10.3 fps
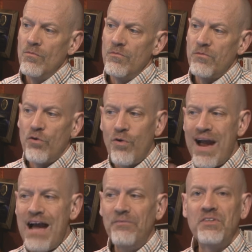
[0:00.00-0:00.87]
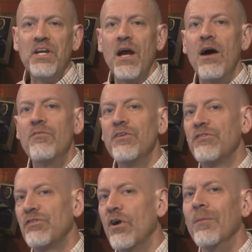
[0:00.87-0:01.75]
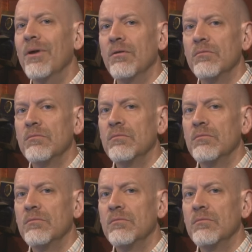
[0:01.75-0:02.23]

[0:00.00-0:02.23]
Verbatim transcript: Crafting of the sermon,